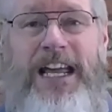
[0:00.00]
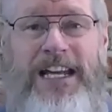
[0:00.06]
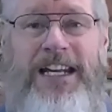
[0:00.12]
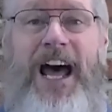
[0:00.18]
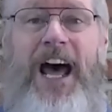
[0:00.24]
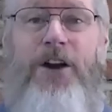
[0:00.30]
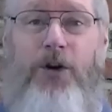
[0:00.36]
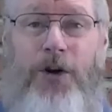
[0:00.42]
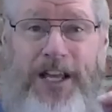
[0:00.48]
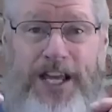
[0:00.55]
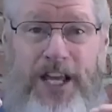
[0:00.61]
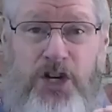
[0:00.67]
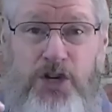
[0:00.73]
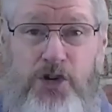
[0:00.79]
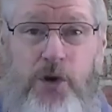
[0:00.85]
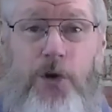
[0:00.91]
not
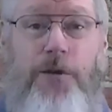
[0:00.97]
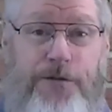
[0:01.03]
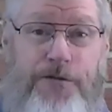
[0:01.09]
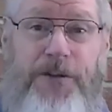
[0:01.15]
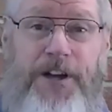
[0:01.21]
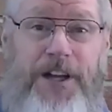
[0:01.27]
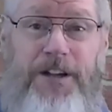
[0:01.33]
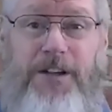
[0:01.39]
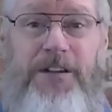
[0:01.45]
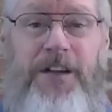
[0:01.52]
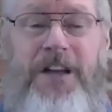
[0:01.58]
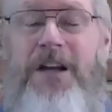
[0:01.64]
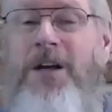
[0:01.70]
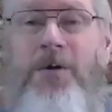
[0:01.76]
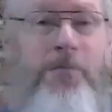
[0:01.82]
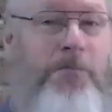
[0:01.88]
only in Northfield,